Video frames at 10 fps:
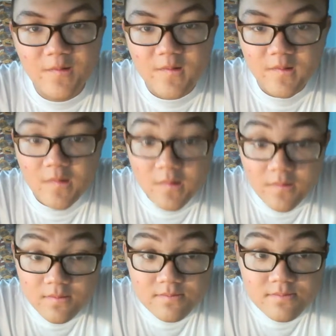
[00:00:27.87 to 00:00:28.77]

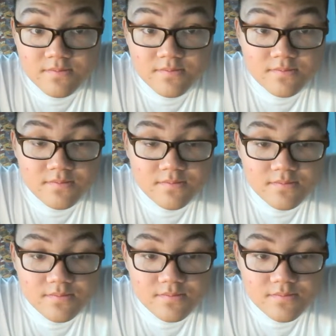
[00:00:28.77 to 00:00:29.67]

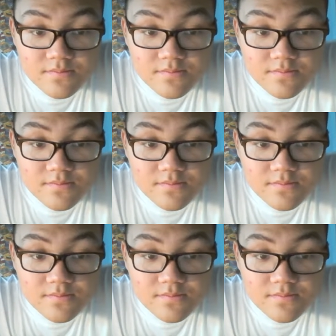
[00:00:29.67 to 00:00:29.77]
[no speech]